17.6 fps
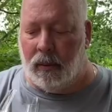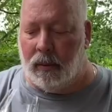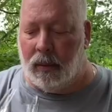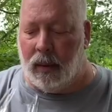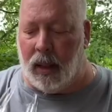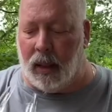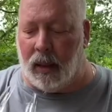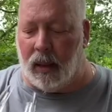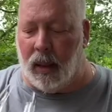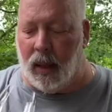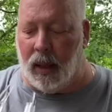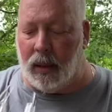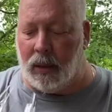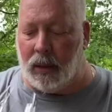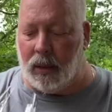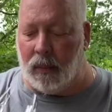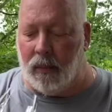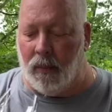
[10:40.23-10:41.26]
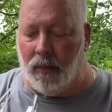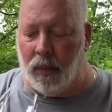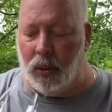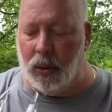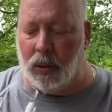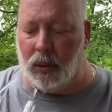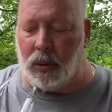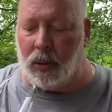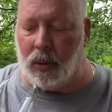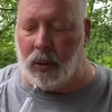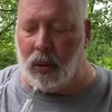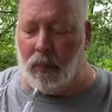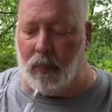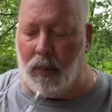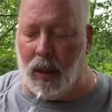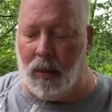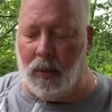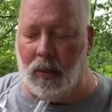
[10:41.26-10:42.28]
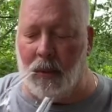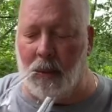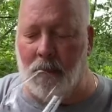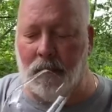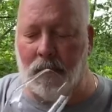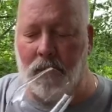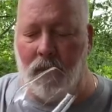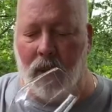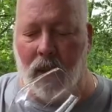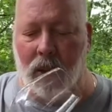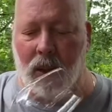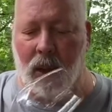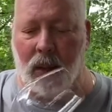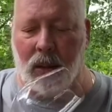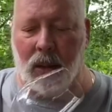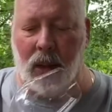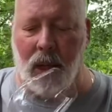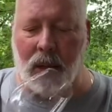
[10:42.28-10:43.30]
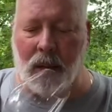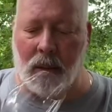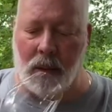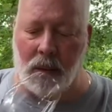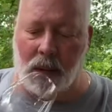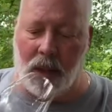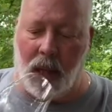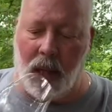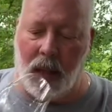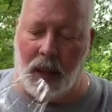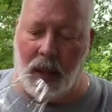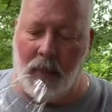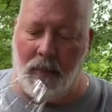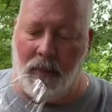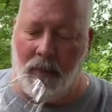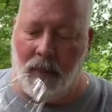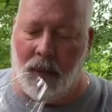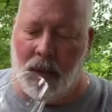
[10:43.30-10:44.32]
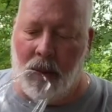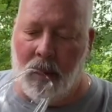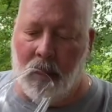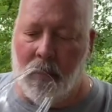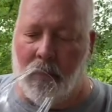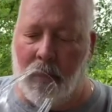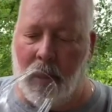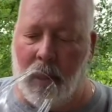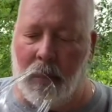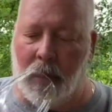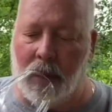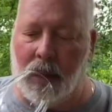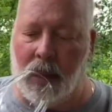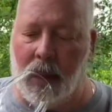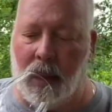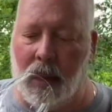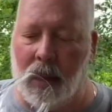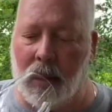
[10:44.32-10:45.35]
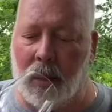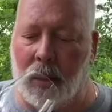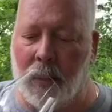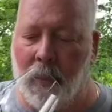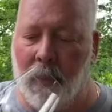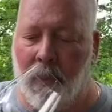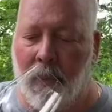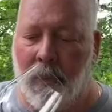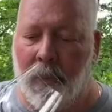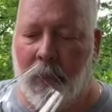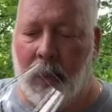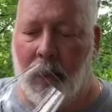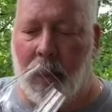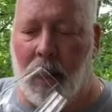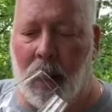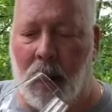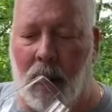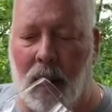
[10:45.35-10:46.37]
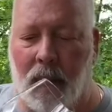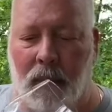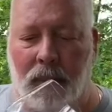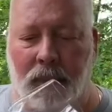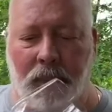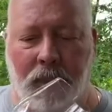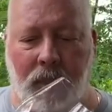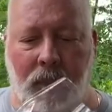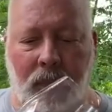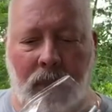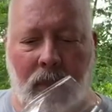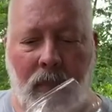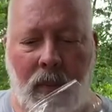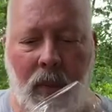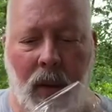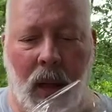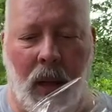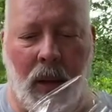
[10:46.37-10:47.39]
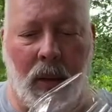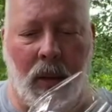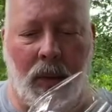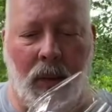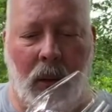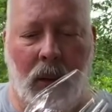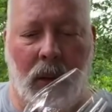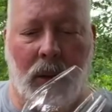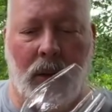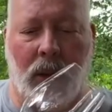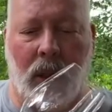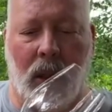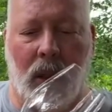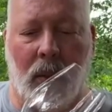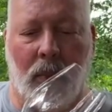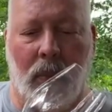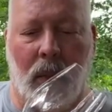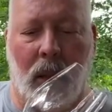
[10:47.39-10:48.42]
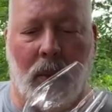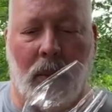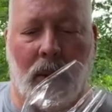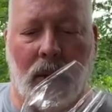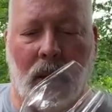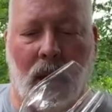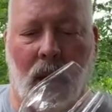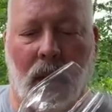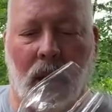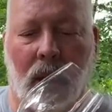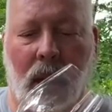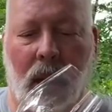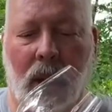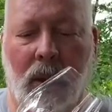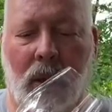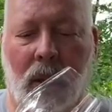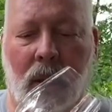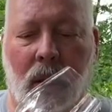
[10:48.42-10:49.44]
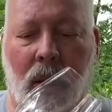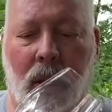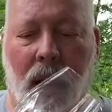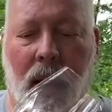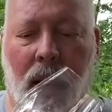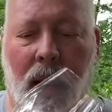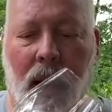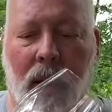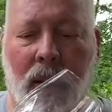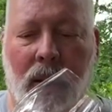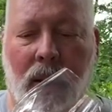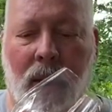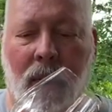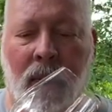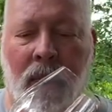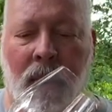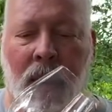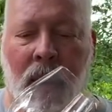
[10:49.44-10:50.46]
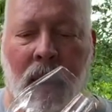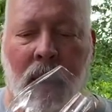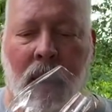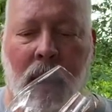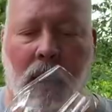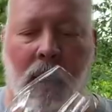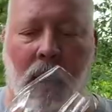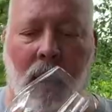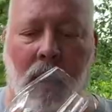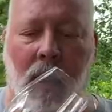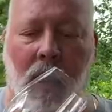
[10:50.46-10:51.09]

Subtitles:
Got nice mousse or bubble. This has nice little tiny bubbles in it. I don't know if you can see the bubbles along the edge of the glass. They're showing a